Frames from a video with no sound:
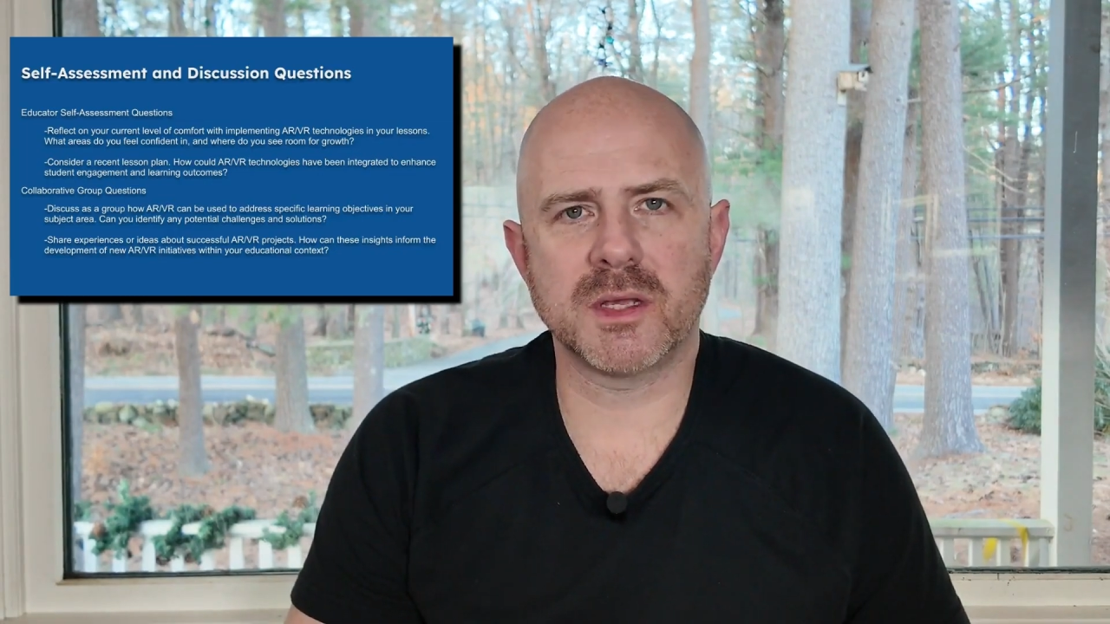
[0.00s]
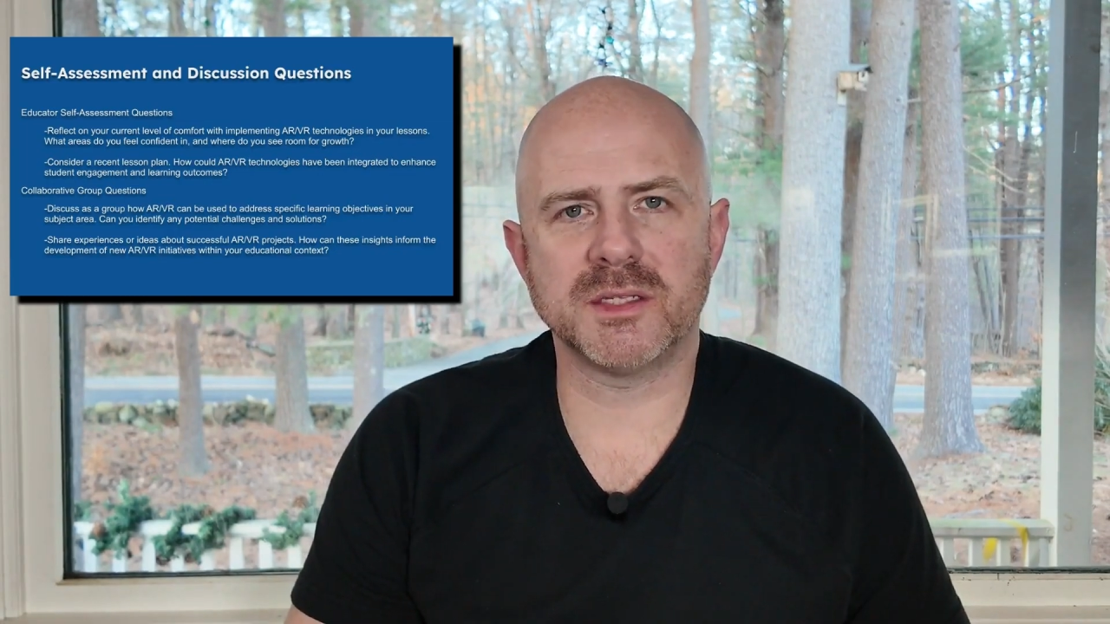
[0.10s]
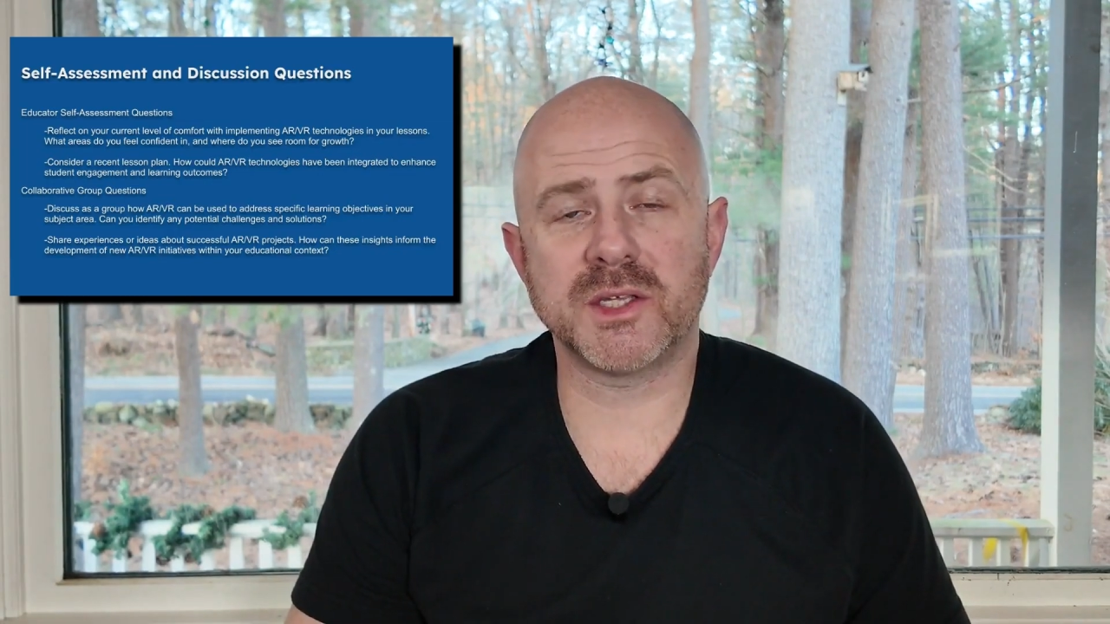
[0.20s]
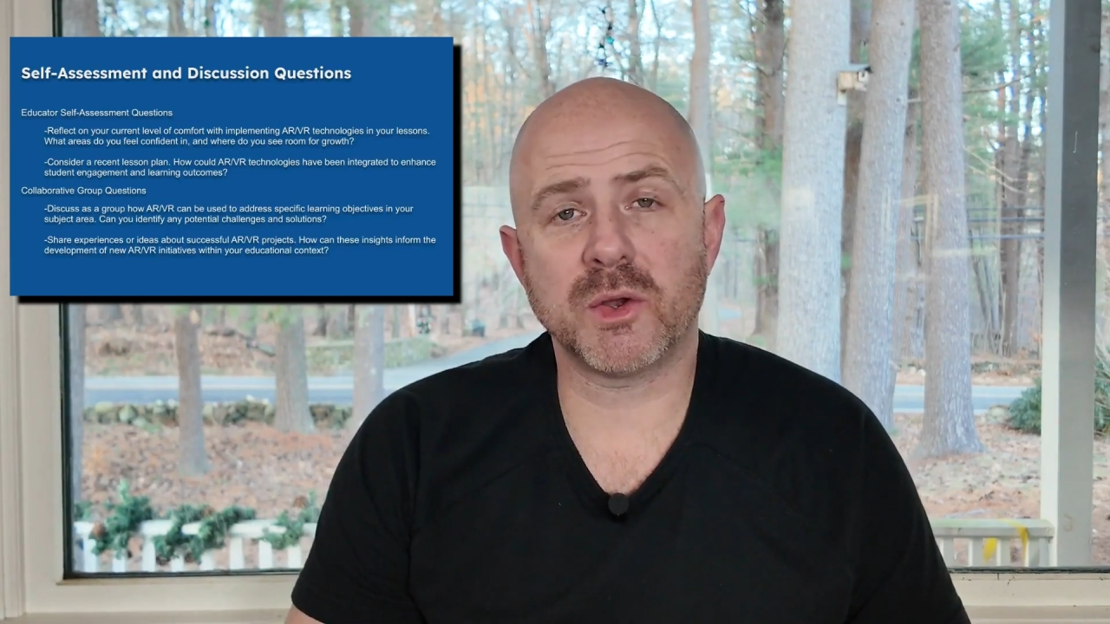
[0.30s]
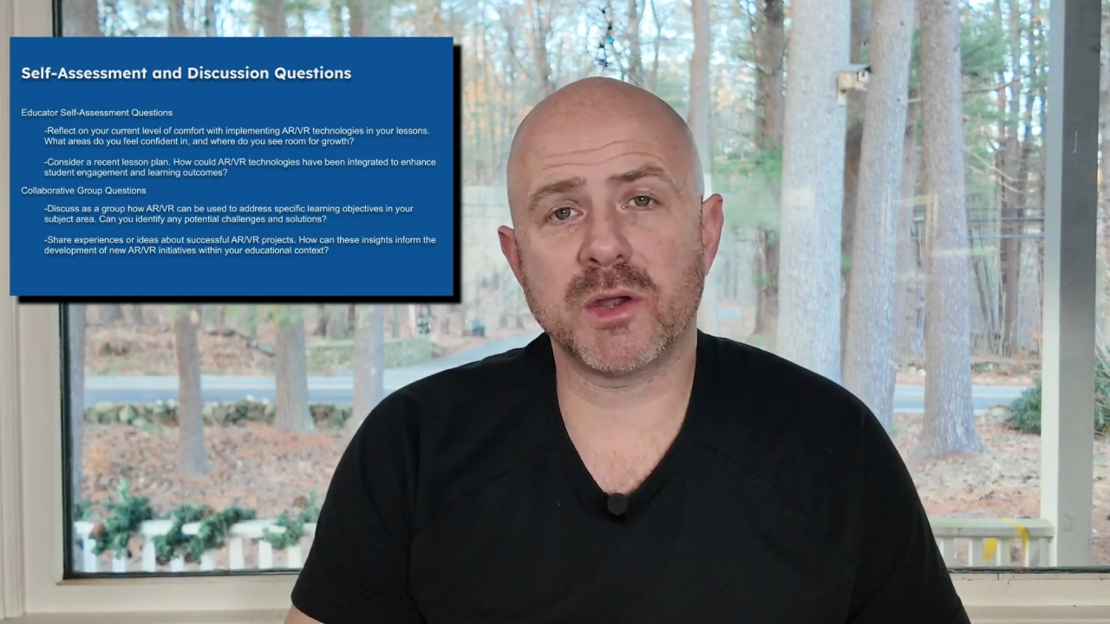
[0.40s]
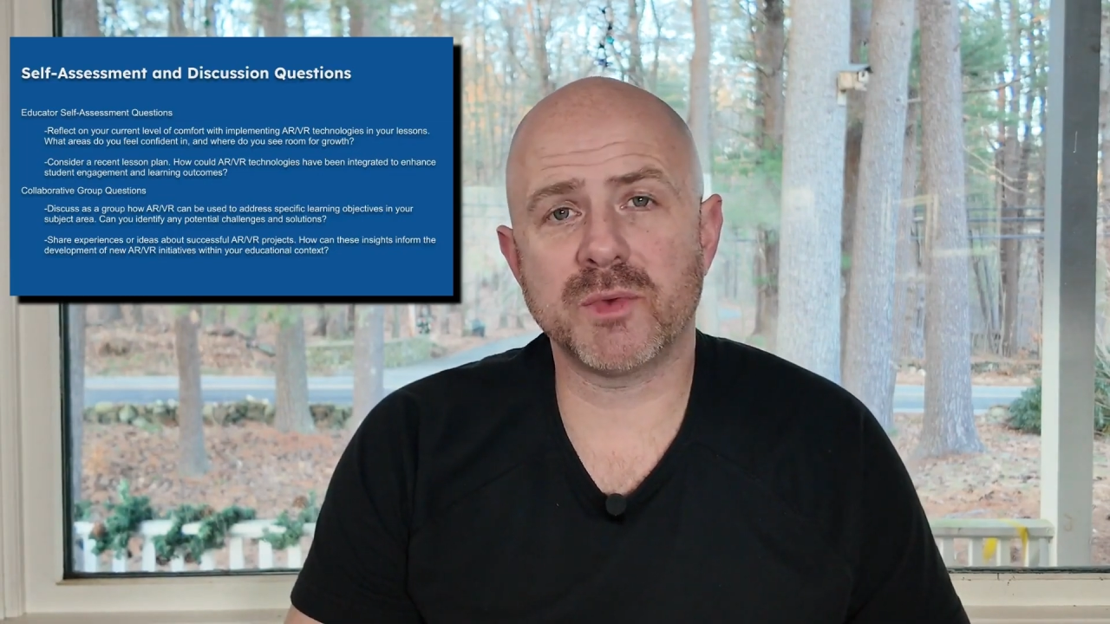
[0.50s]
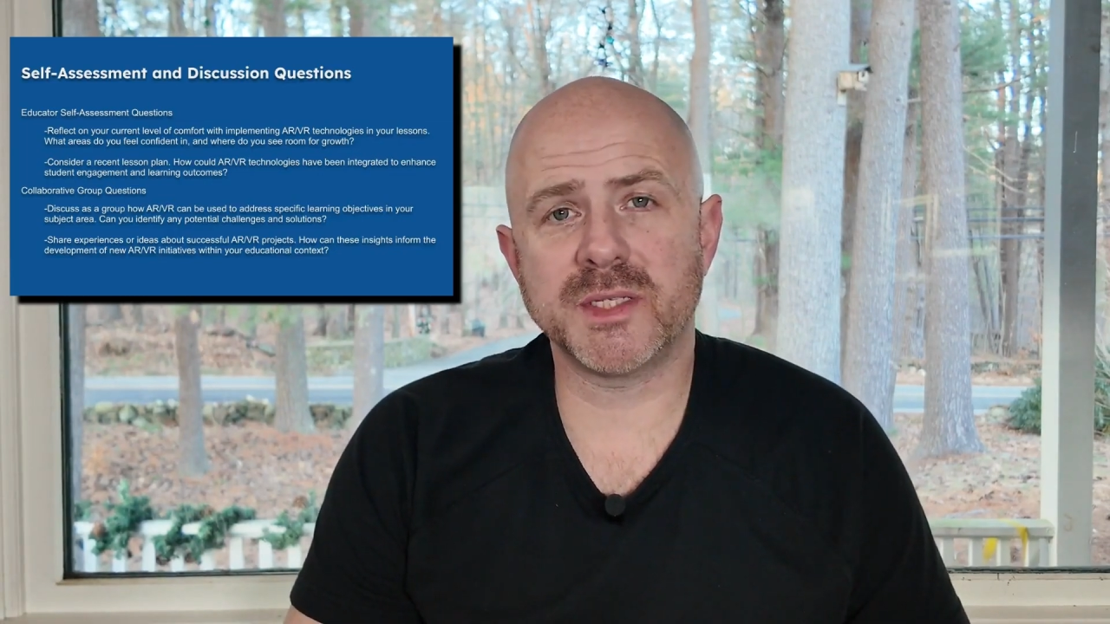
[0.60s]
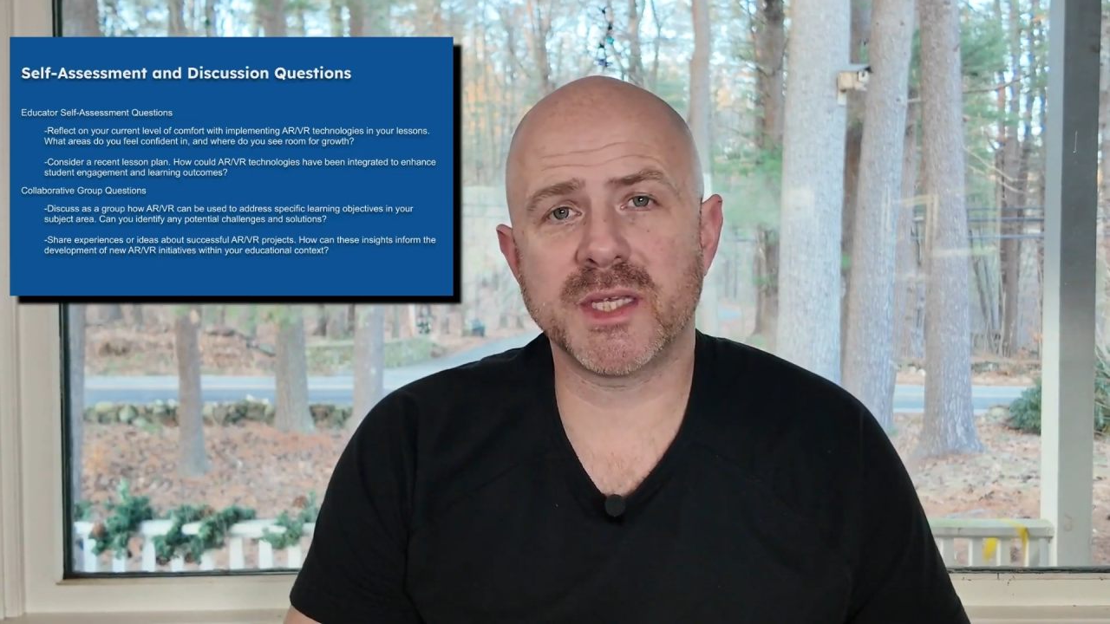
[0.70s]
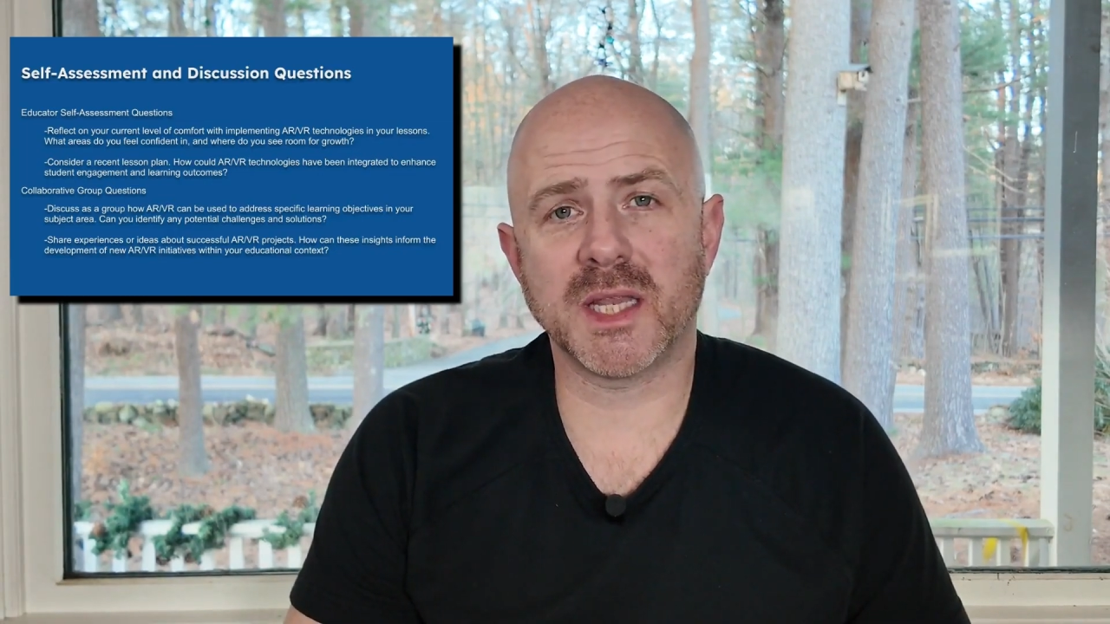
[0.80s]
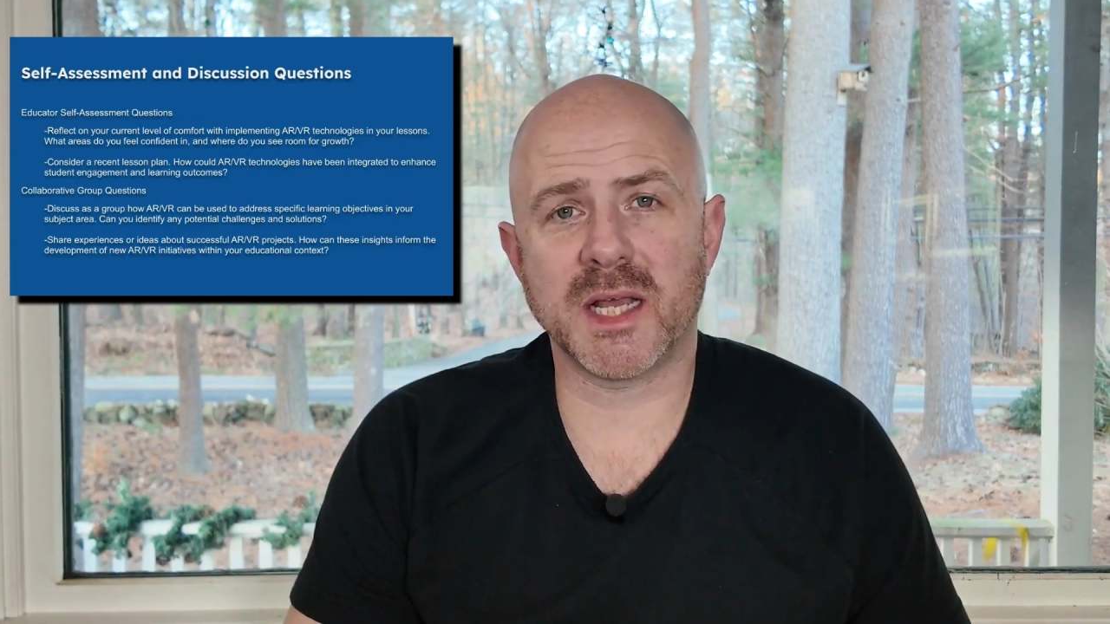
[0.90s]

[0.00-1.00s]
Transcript: Consider a recent